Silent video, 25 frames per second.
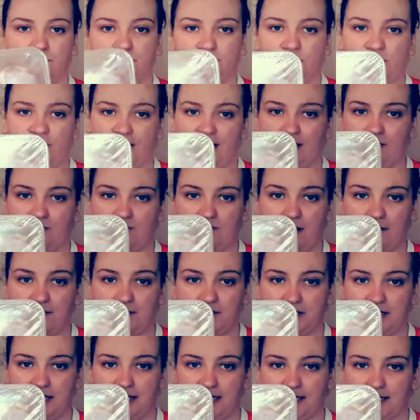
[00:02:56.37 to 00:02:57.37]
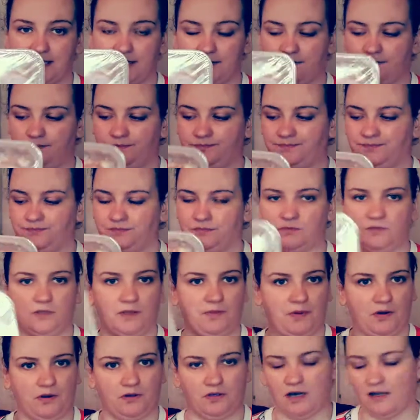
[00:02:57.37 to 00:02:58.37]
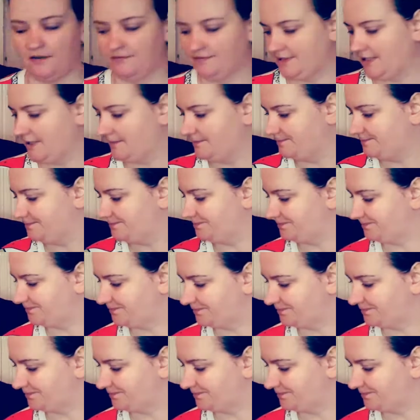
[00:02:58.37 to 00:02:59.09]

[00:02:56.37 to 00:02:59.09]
chicken drumsticks. We both love them.